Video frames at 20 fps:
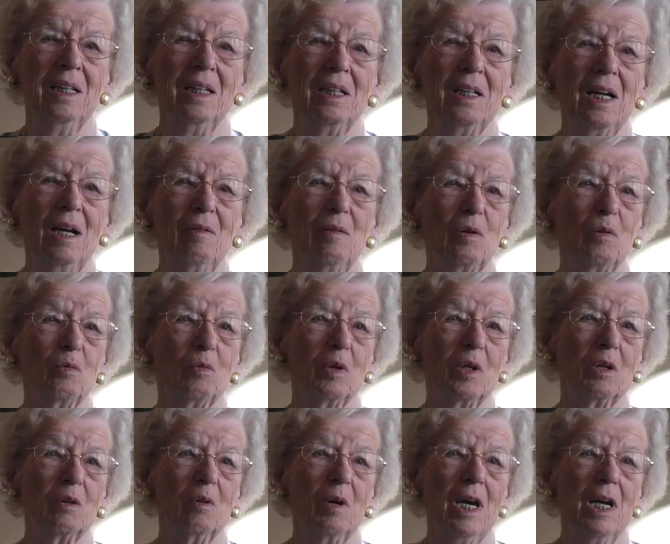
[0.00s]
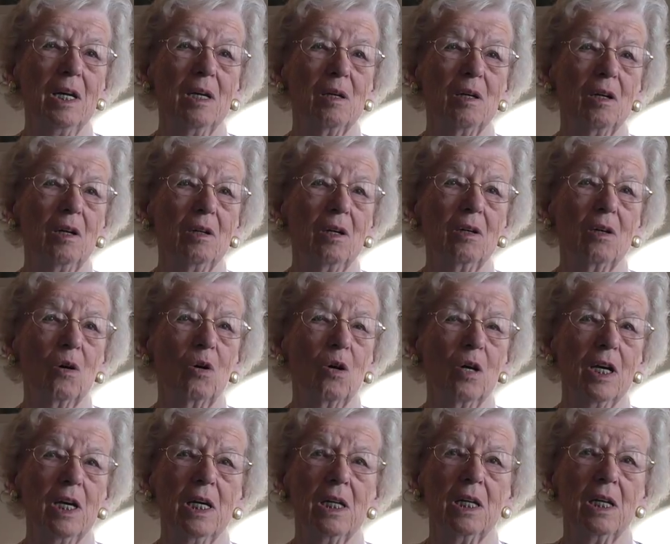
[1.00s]
never regretted
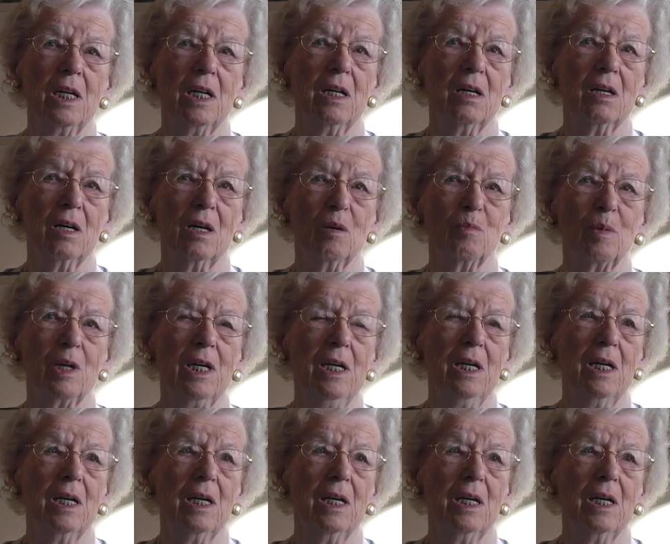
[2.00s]
going in the Army.